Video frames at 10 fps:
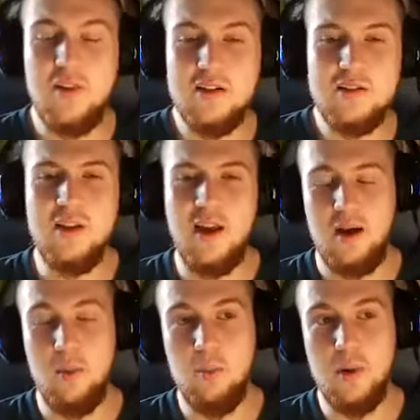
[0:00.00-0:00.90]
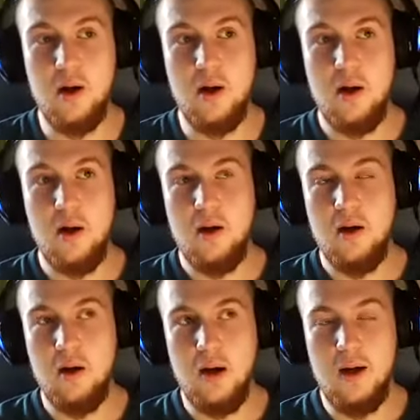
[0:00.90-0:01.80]
thing to that, but
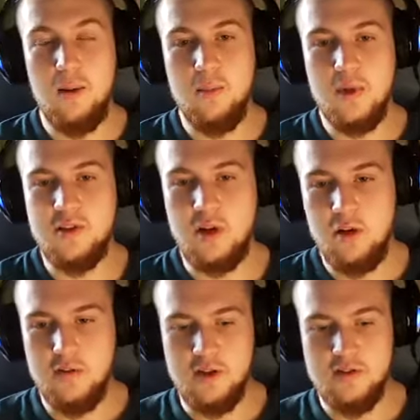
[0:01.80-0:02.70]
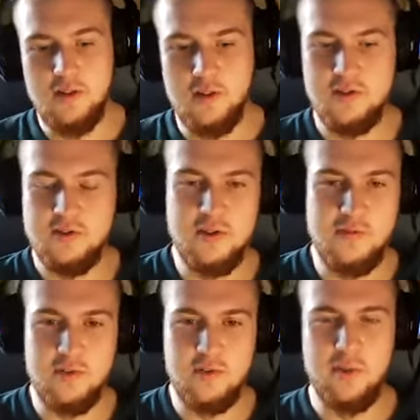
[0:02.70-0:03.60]
instead of universities, it's a
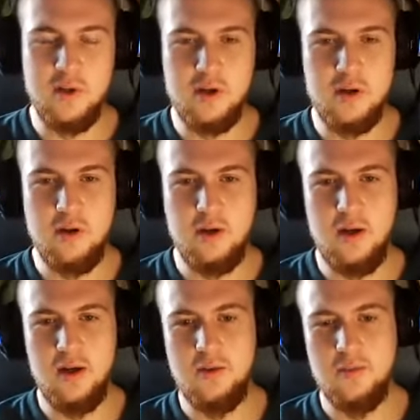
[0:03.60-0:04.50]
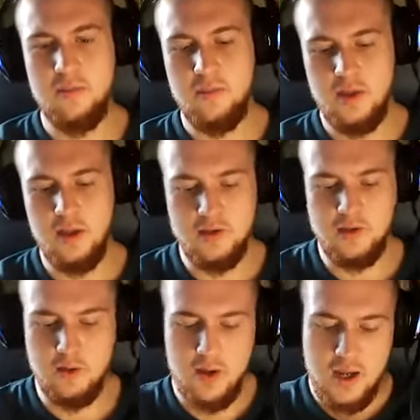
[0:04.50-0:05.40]
different topic. And
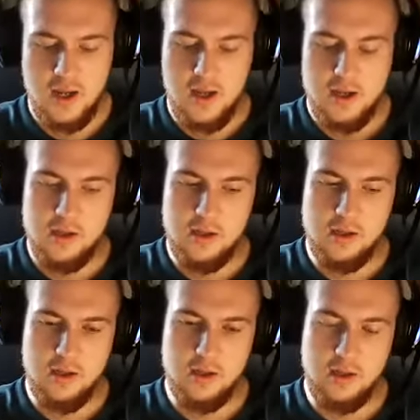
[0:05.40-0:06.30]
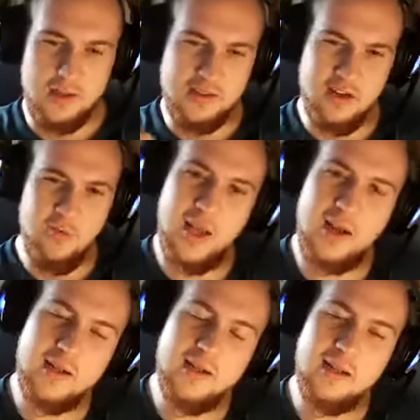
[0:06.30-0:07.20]
so instead of paying
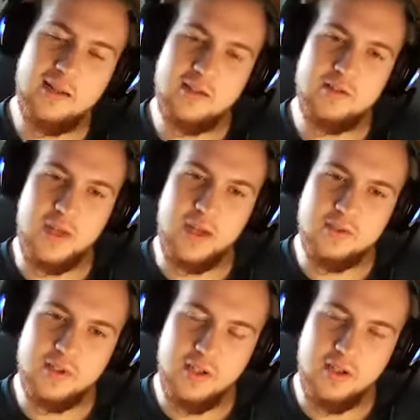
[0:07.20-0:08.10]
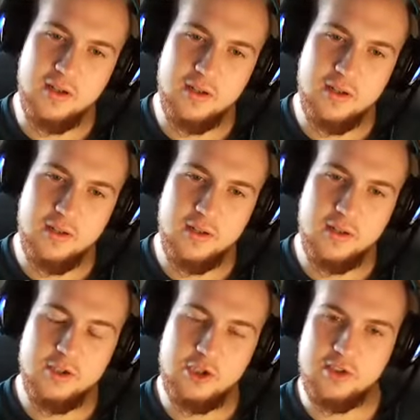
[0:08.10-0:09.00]
like £9,000 a year
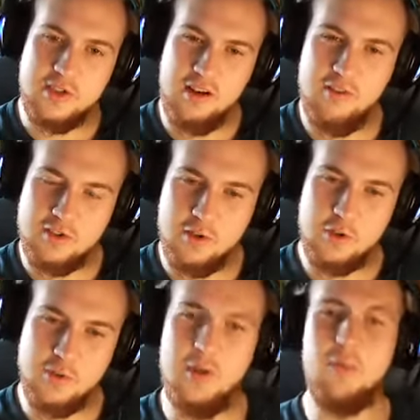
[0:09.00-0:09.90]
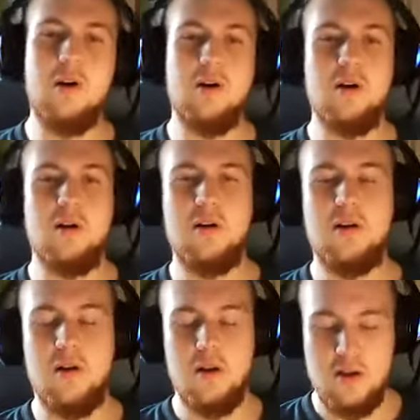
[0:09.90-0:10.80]
just to have a social network,
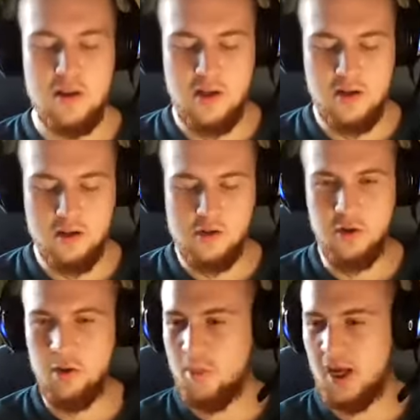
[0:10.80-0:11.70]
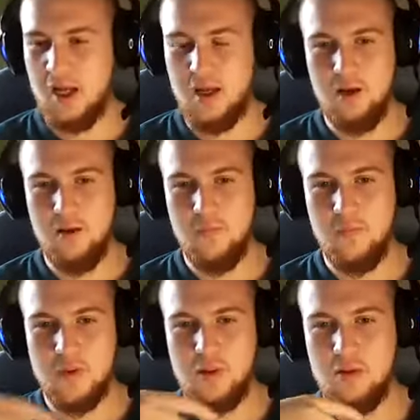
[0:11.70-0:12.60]
then you can pay
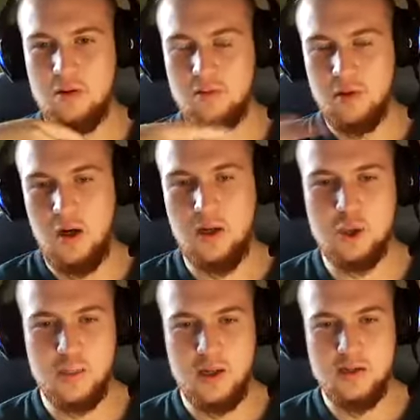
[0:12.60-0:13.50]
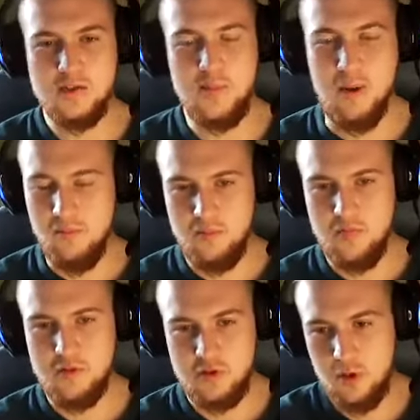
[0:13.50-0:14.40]
£100 a
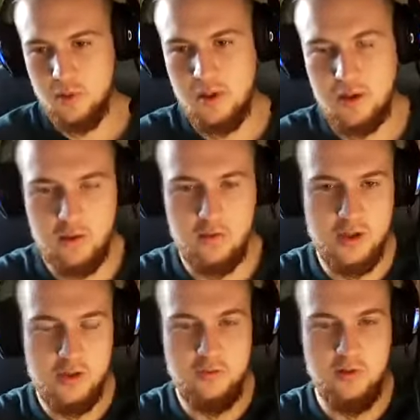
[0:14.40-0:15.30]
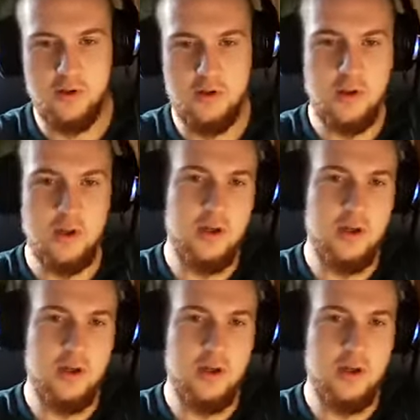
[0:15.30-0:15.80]
month to go on like three different